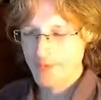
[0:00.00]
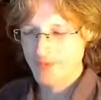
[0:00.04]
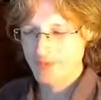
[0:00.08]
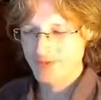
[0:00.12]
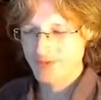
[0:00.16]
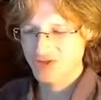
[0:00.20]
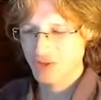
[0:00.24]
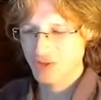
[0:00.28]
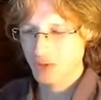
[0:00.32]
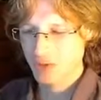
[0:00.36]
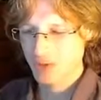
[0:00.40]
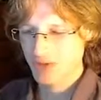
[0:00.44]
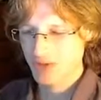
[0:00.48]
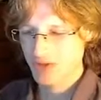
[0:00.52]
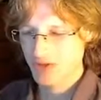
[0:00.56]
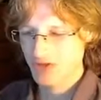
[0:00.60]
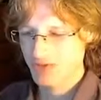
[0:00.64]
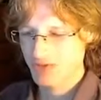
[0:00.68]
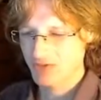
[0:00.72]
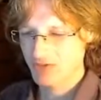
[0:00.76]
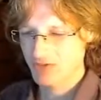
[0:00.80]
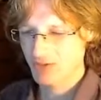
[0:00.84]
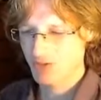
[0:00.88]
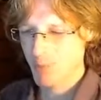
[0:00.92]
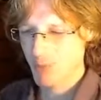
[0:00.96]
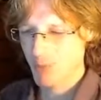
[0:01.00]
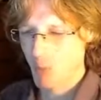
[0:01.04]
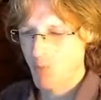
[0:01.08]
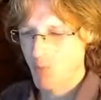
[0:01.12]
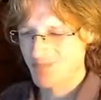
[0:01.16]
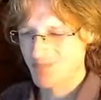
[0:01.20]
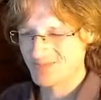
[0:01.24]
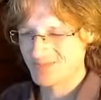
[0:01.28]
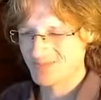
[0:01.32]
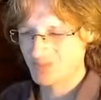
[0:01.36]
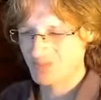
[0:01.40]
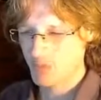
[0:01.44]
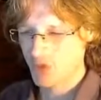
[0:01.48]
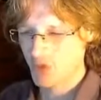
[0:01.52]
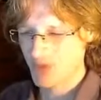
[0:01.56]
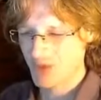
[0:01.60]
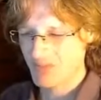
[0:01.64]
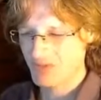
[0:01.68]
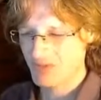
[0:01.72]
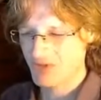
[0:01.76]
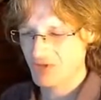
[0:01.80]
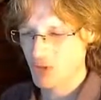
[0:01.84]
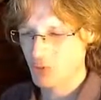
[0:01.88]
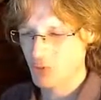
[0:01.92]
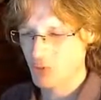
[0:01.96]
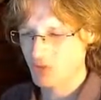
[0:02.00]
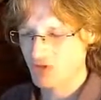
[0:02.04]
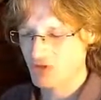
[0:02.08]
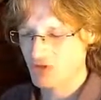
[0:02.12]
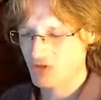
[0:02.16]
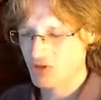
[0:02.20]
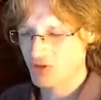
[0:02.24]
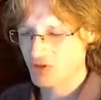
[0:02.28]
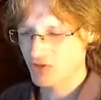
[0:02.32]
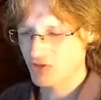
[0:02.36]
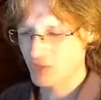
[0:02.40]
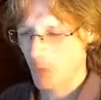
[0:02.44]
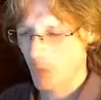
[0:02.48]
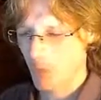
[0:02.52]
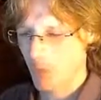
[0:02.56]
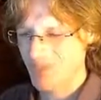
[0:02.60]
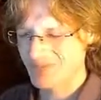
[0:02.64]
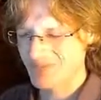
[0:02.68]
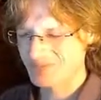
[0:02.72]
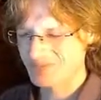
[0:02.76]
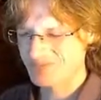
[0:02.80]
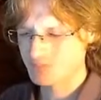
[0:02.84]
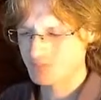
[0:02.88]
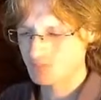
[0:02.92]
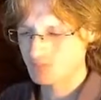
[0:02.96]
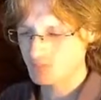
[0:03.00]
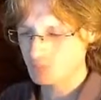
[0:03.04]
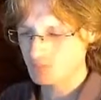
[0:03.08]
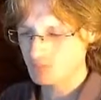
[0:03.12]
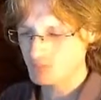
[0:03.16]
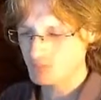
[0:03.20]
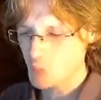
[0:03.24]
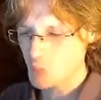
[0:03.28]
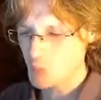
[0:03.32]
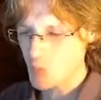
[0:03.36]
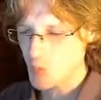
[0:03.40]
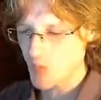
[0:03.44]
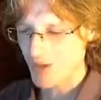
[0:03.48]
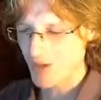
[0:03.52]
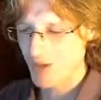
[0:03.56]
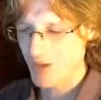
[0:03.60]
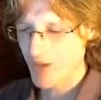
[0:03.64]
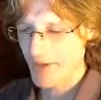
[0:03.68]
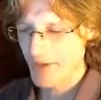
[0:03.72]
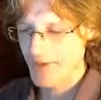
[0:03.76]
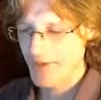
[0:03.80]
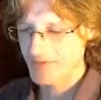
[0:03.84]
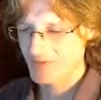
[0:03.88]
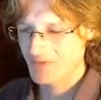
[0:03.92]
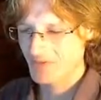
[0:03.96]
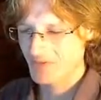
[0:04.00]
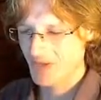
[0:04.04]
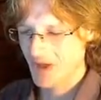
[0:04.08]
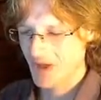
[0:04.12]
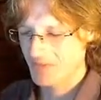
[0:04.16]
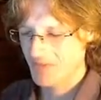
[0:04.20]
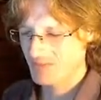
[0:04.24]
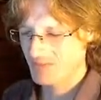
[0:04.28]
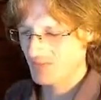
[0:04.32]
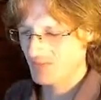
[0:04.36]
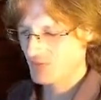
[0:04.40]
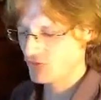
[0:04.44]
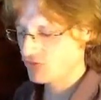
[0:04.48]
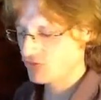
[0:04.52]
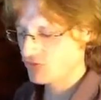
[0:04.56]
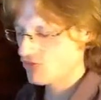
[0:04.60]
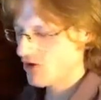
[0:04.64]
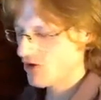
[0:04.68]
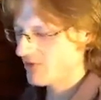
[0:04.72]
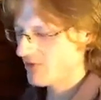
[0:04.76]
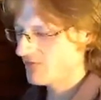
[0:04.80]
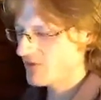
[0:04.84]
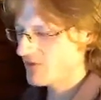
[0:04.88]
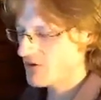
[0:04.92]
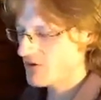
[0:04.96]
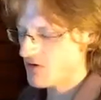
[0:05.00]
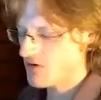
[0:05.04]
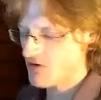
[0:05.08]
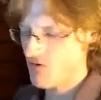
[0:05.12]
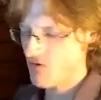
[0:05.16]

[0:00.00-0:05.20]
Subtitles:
Certainly lives up to that toastiness, to that very